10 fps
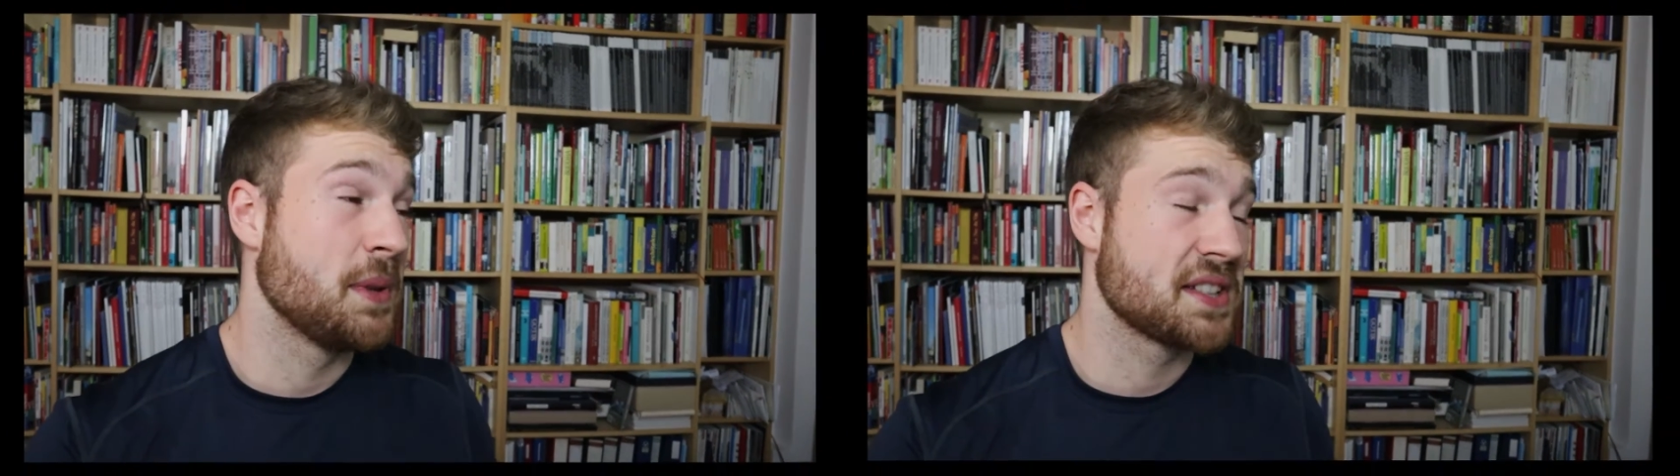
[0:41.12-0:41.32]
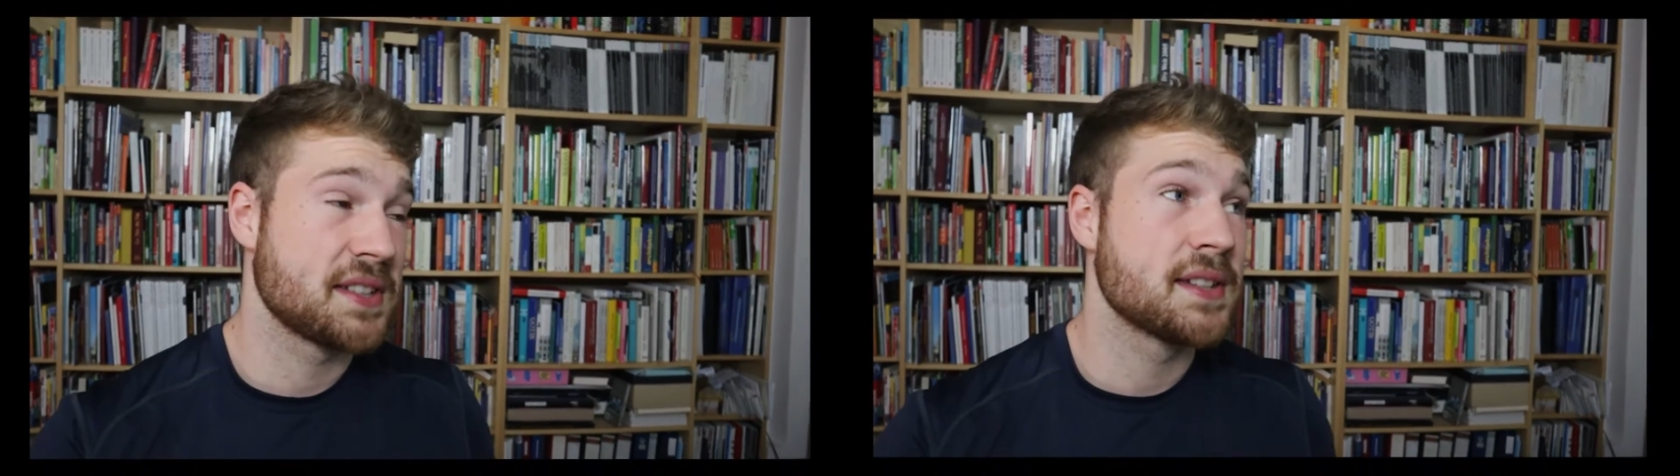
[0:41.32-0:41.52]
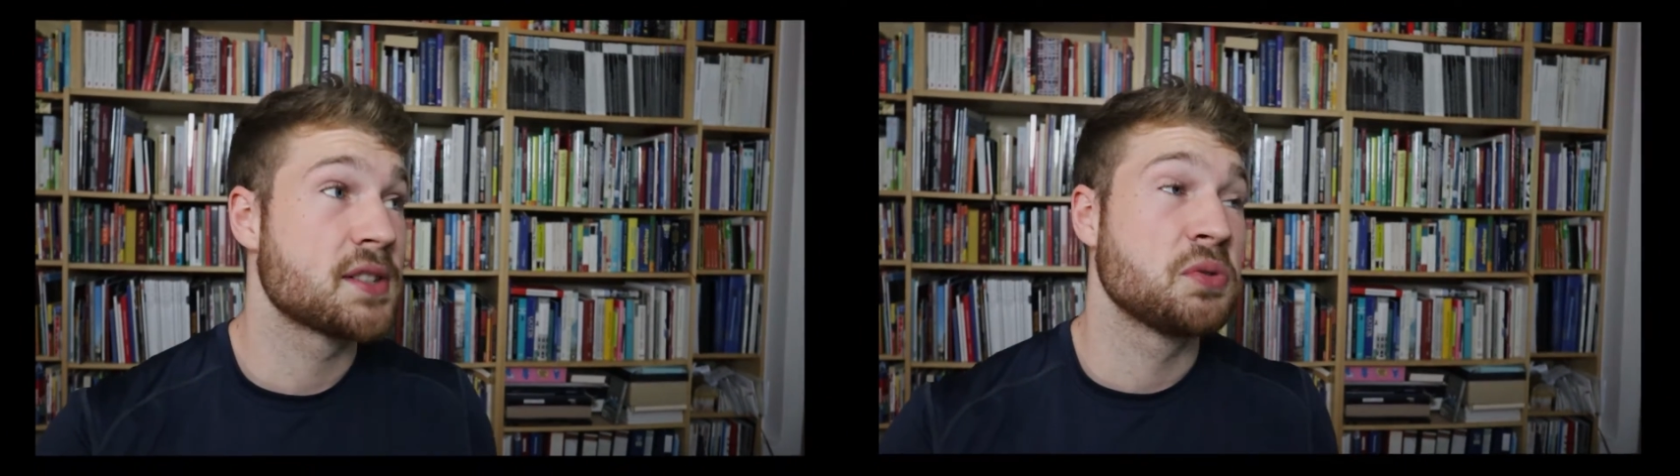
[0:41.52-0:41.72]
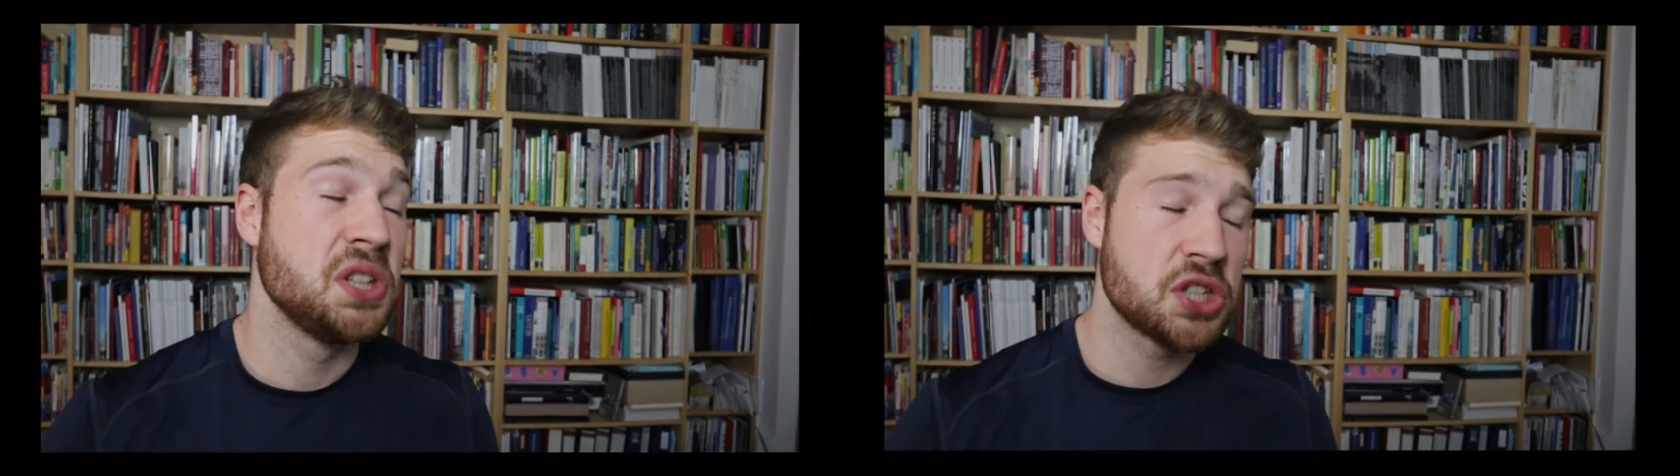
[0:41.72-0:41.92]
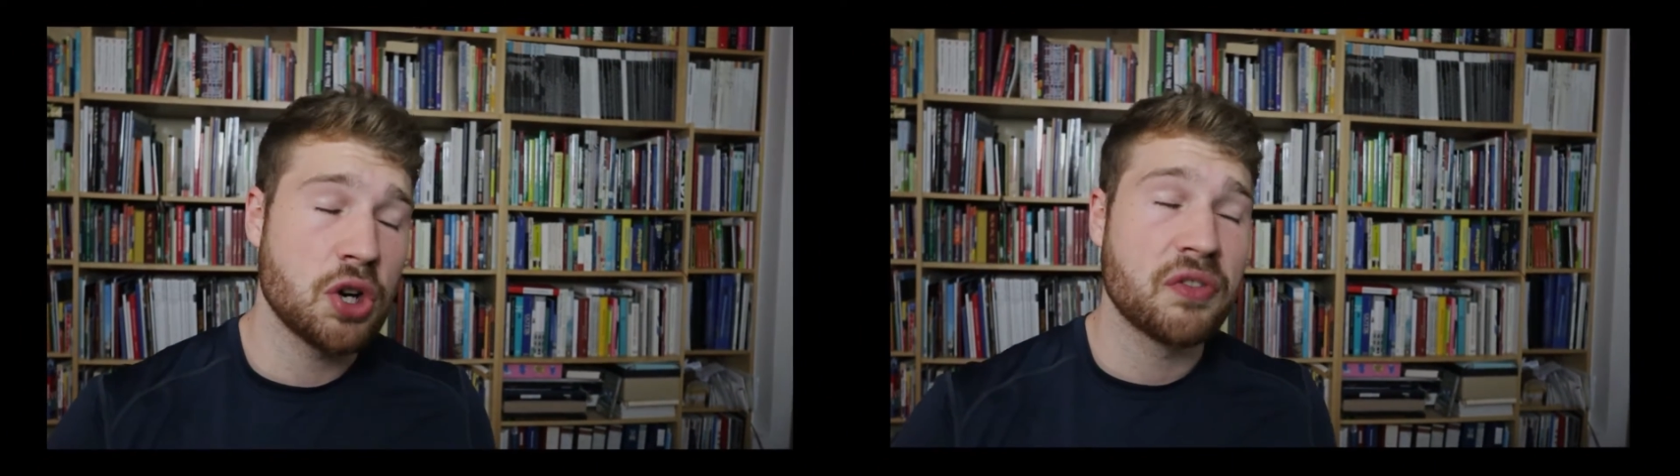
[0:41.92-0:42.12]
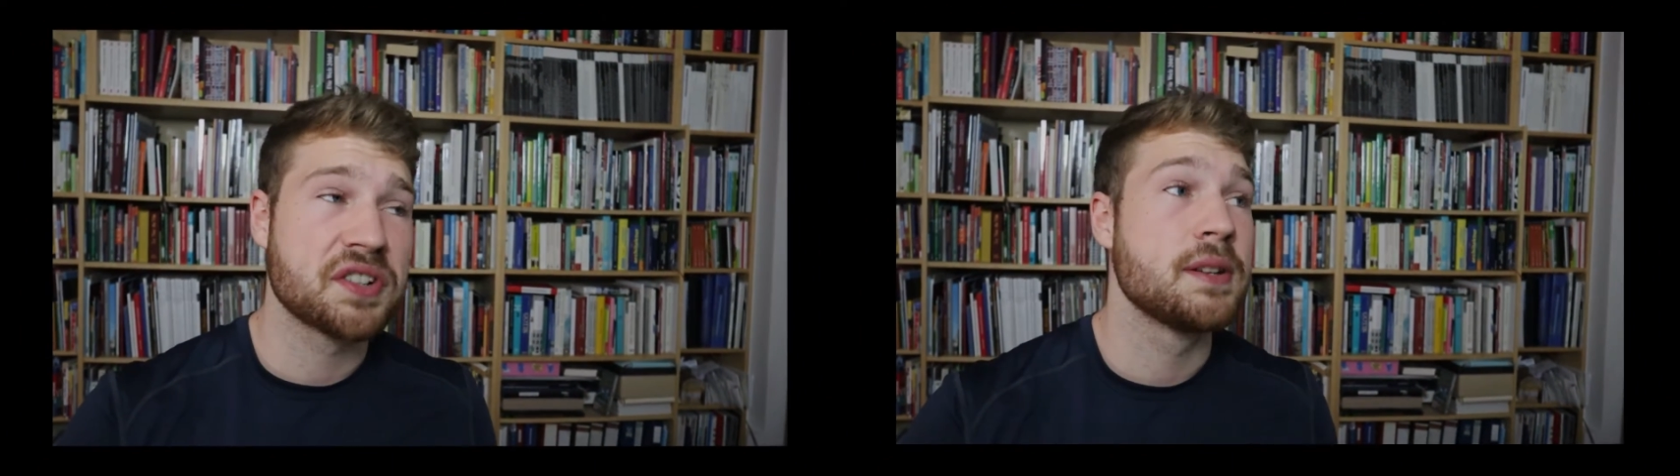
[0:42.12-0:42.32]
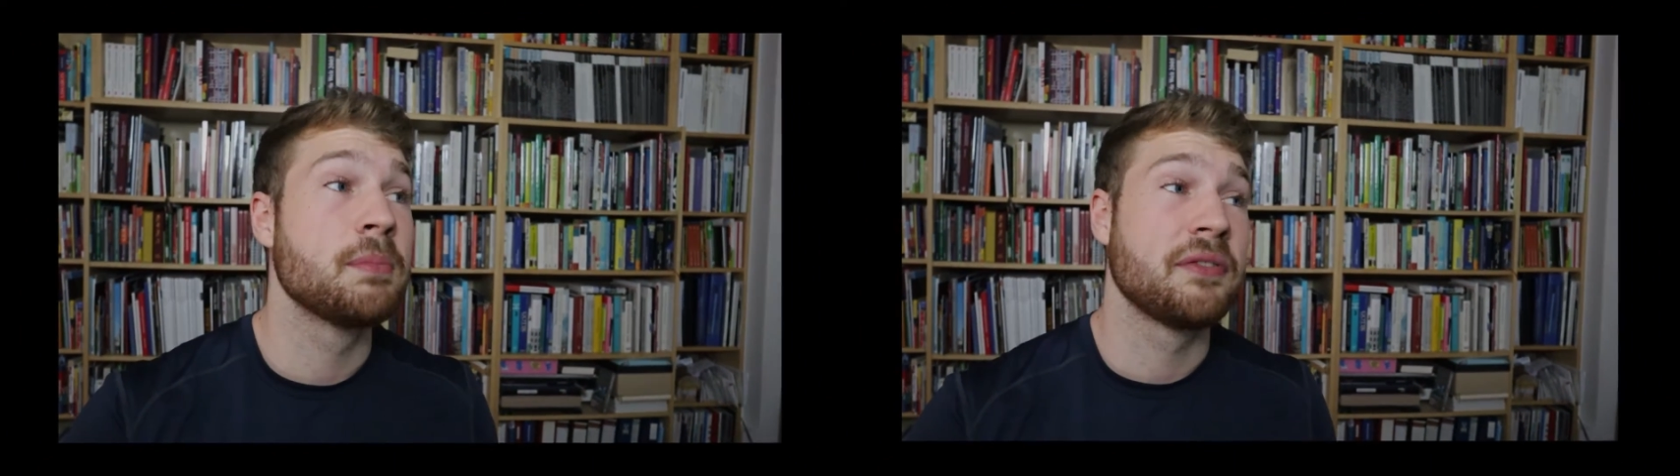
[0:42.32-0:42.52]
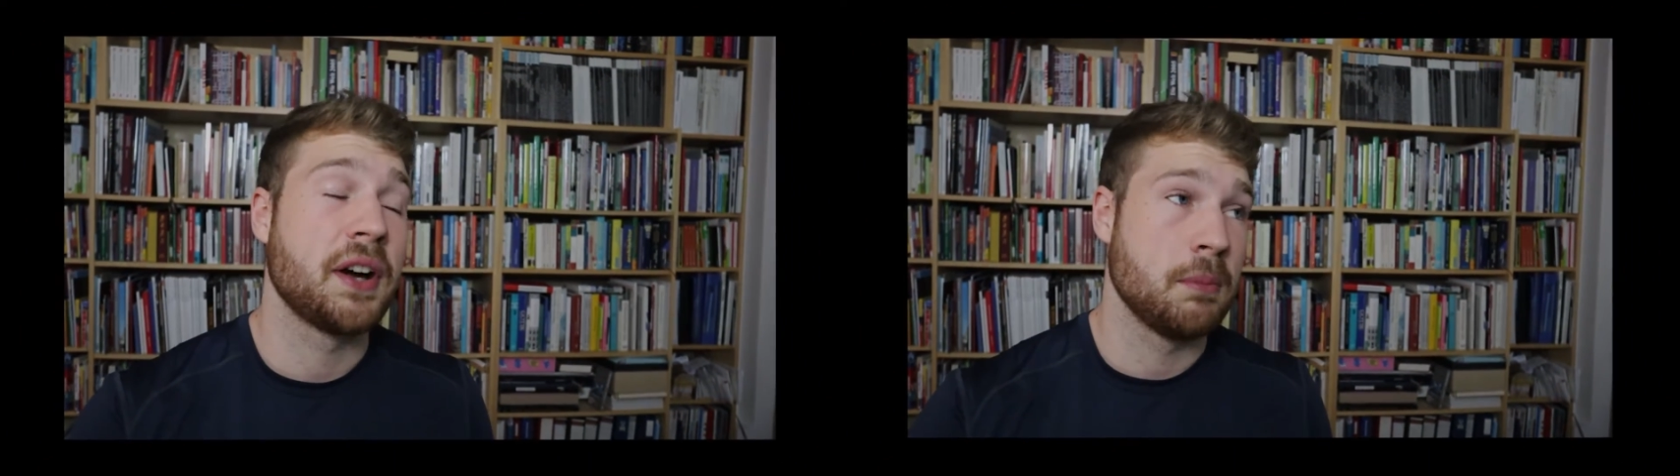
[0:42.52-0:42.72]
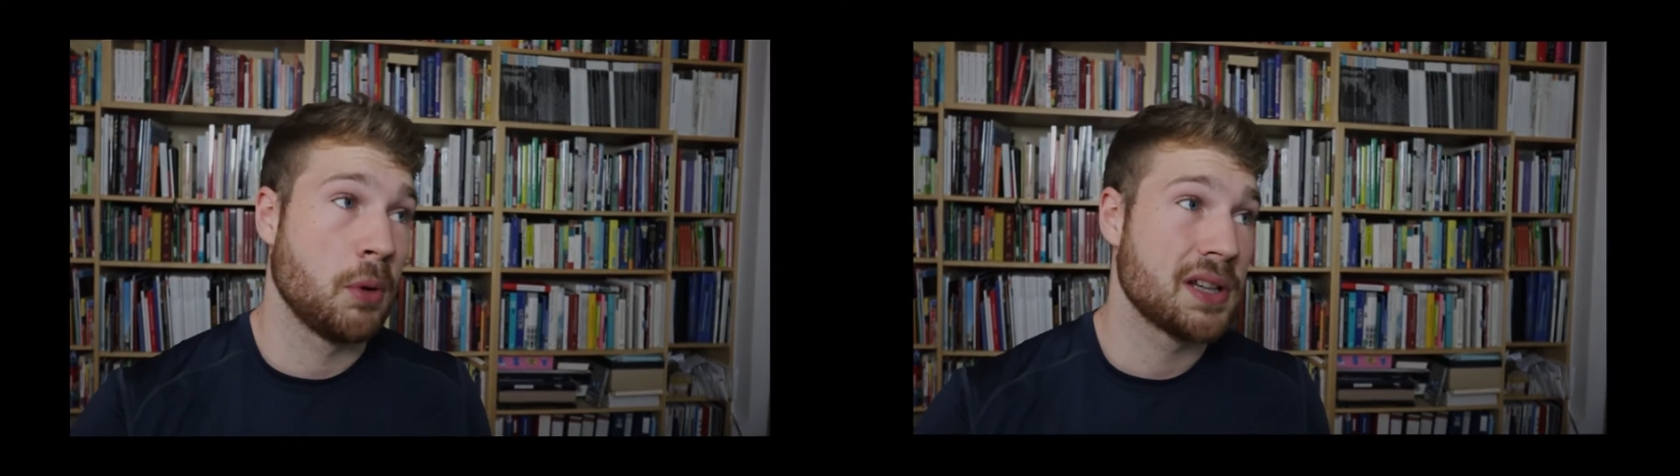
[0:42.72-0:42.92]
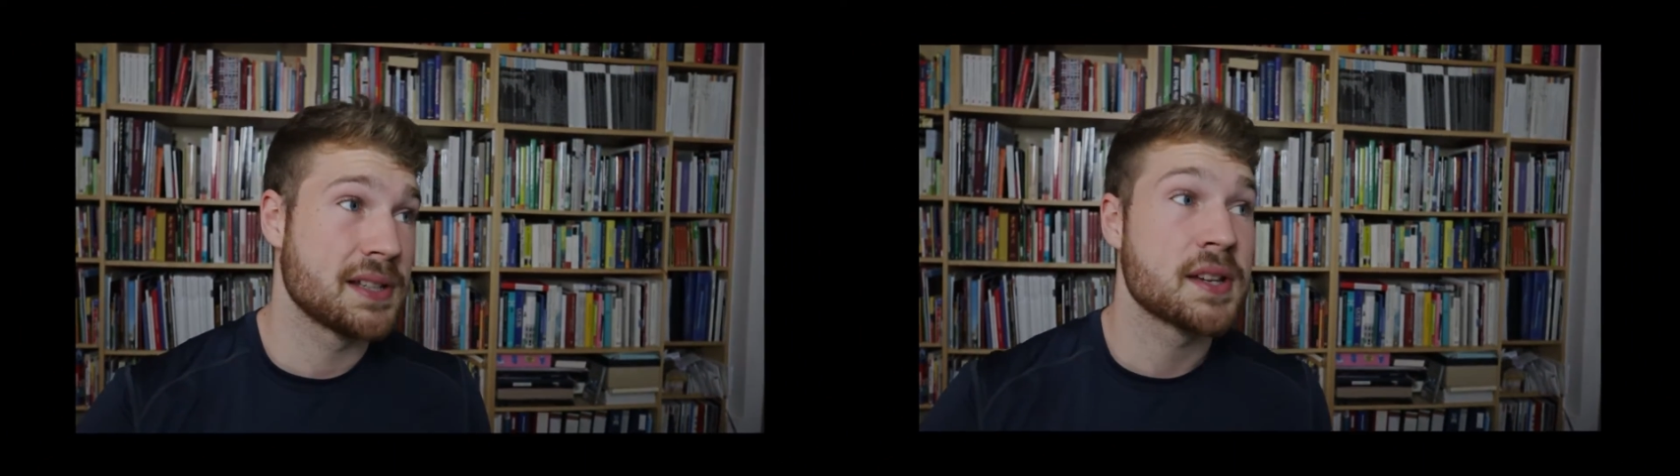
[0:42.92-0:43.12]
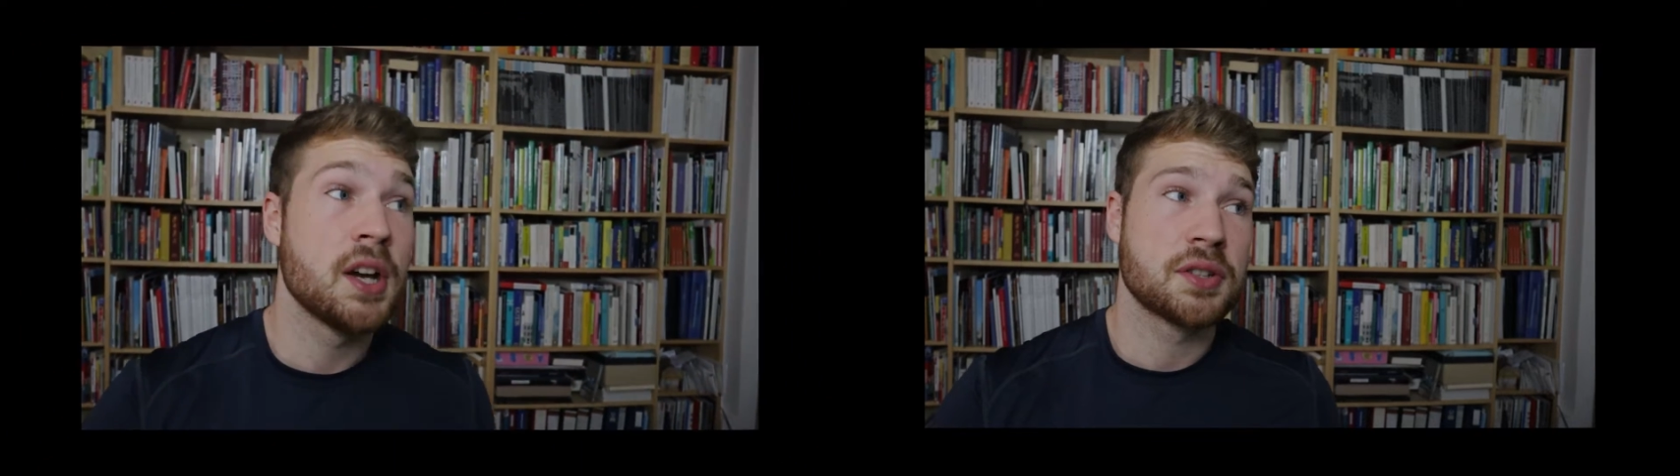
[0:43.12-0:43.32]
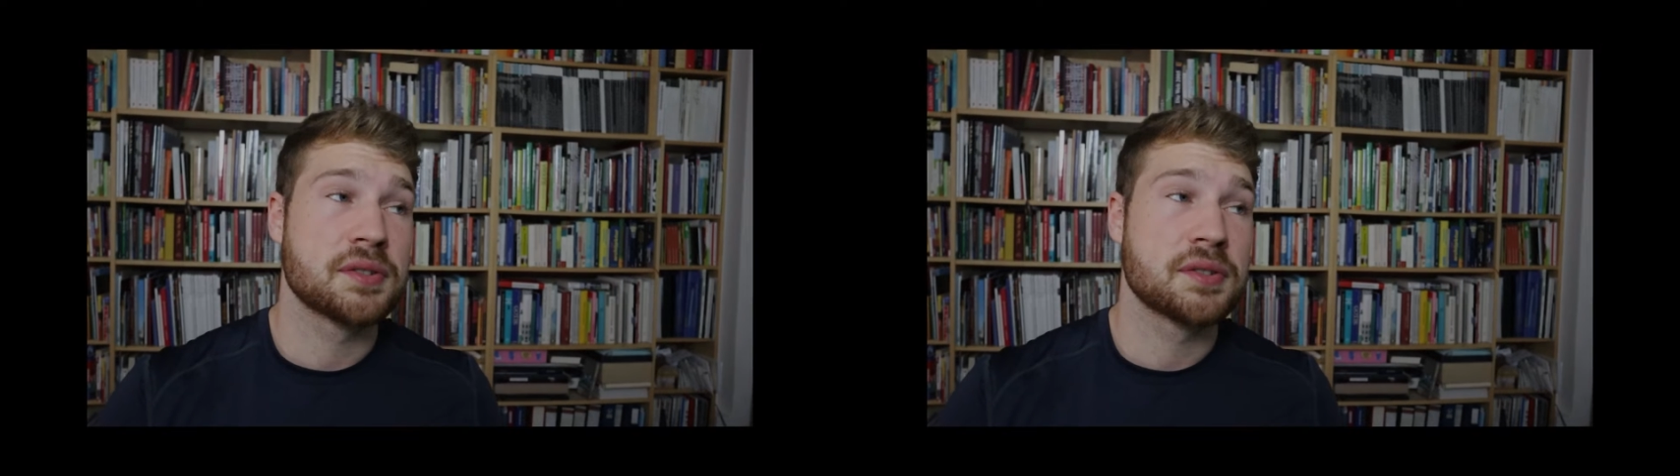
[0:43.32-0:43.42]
makes sense to teach oversimplified models